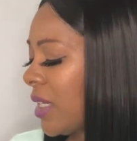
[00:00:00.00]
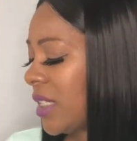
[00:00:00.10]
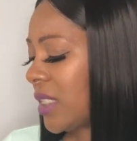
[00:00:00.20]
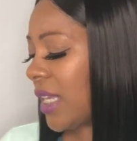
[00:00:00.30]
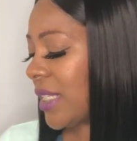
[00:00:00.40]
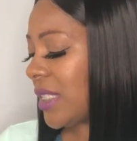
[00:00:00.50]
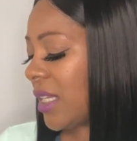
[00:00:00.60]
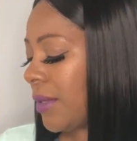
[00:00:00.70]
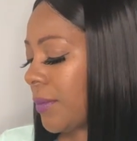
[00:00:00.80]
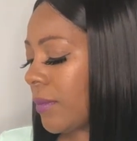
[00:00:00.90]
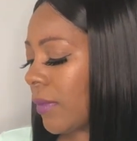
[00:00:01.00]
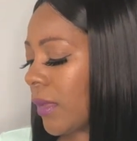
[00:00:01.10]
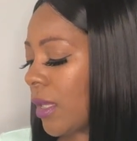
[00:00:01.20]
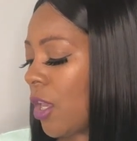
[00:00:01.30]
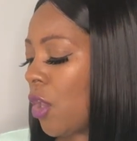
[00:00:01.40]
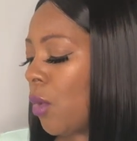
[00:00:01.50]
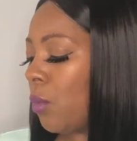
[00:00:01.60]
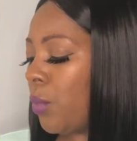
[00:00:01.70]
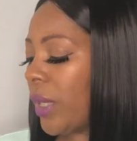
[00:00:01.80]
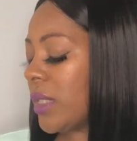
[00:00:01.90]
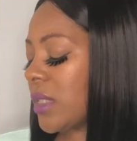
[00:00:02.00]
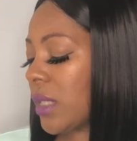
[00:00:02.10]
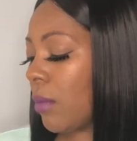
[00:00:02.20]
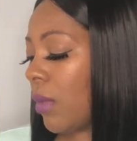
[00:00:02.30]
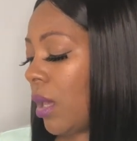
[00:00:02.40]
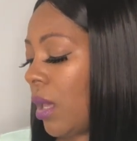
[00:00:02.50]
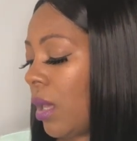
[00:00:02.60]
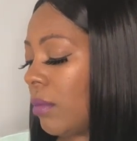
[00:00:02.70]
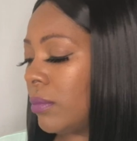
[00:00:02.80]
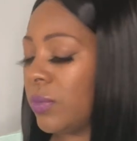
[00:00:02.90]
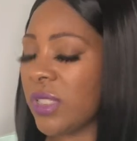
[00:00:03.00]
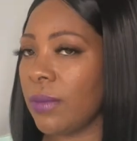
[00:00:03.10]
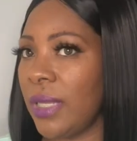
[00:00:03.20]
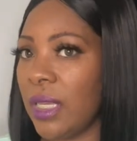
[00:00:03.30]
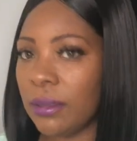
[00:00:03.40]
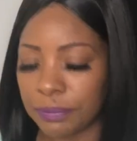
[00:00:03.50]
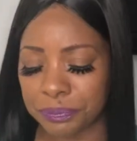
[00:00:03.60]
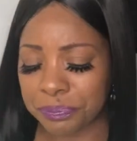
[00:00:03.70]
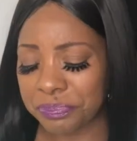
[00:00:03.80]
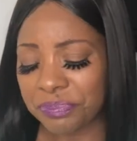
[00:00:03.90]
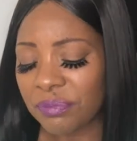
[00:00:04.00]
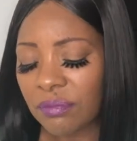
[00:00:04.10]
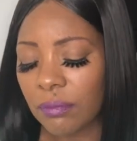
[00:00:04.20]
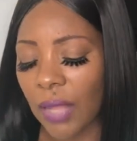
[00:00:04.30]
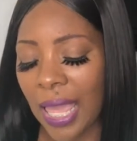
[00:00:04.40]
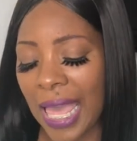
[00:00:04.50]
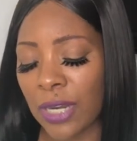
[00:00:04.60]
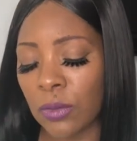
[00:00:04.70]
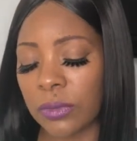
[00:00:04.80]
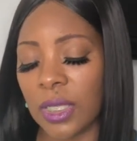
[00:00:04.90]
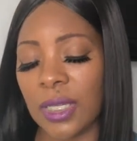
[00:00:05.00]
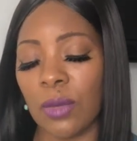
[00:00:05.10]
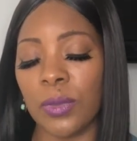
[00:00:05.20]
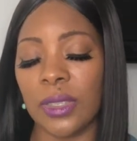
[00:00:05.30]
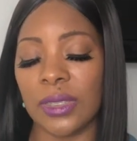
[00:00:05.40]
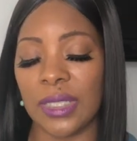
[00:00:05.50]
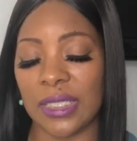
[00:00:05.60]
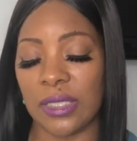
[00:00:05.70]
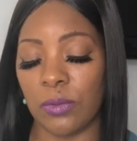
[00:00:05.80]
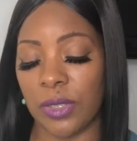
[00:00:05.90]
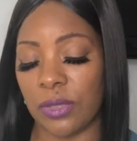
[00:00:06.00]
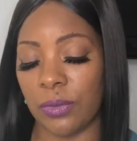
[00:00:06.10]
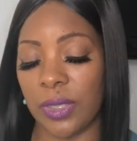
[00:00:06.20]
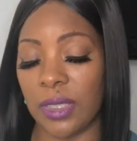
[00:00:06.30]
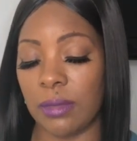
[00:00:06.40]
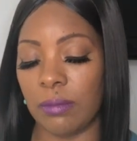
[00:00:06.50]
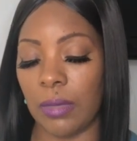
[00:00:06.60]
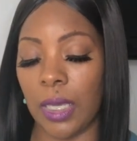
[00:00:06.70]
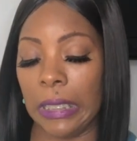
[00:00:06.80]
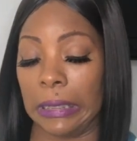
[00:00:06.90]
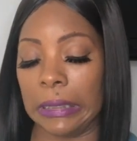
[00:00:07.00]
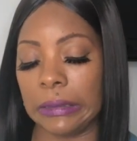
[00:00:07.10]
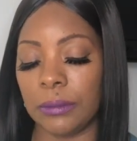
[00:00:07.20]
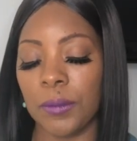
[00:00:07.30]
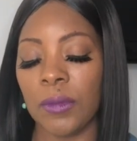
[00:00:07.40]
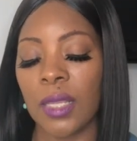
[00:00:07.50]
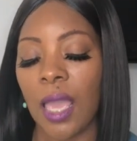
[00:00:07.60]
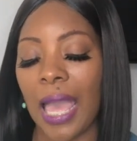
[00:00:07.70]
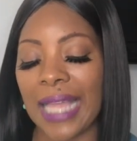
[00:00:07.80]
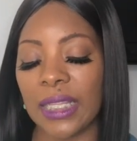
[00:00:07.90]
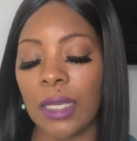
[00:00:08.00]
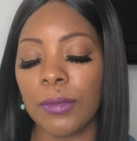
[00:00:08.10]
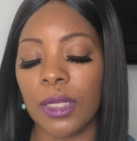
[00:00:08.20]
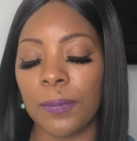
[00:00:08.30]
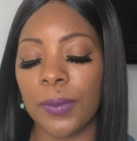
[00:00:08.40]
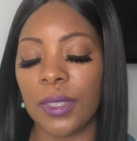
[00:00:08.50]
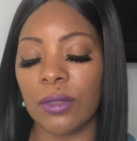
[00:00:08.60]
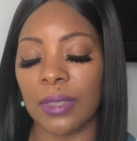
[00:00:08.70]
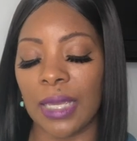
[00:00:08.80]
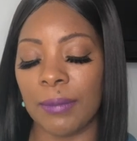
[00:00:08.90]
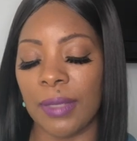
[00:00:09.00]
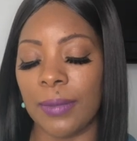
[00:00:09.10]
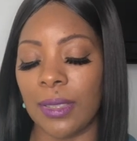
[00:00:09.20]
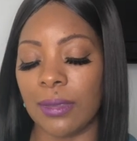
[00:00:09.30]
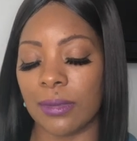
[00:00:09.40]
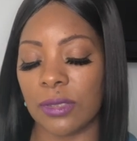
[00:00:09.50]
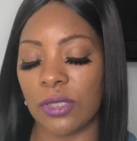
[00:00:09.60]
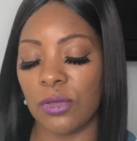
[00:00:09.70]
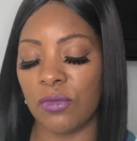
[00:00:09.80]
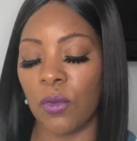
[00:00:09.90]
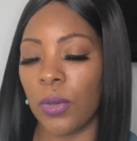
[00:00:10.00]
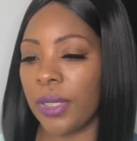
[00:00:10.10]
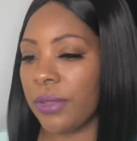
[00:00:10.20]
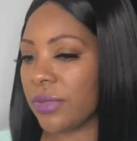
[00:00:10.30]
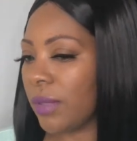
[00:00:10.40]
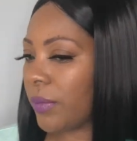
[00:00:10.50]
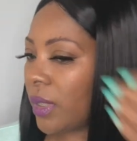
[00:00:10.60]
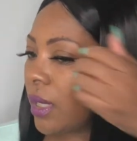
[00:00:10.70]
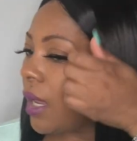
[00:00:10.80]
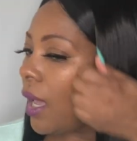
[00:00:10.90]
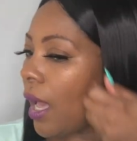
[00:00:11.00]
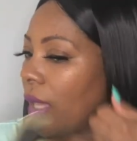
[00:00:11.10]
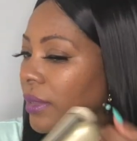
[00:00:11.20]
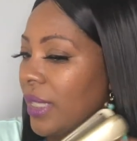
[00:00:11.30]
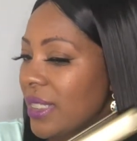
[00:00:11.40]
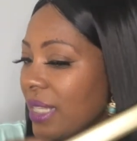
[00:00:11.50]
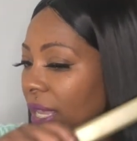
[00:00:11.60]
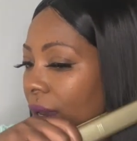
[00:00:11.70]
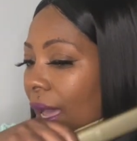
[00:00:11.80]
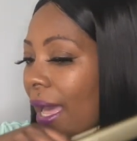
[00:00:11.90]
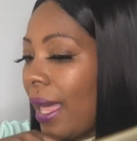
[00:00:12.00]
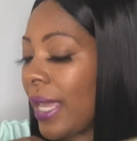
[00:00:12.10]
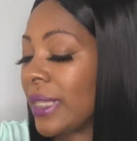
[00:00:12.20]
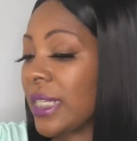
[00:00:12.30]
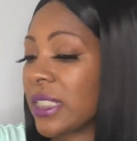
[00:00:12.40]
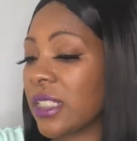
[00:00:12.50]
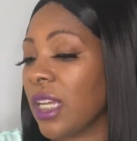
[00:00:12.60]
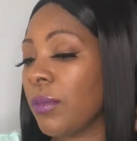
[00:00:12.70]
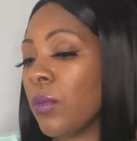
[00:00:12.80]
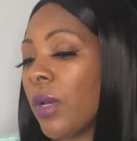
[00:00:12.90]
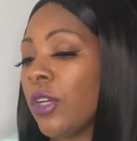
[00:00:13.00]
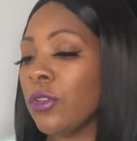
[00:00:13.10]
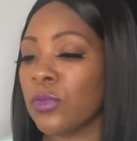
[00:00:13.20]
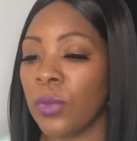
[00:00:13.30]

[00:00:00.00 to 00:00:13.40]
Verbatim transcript: going to test it with some, um, with some heat. I don't think I want to test it with 380. I think I'm going to put it on like maybe 240 or something. This hair, this is going to be one of those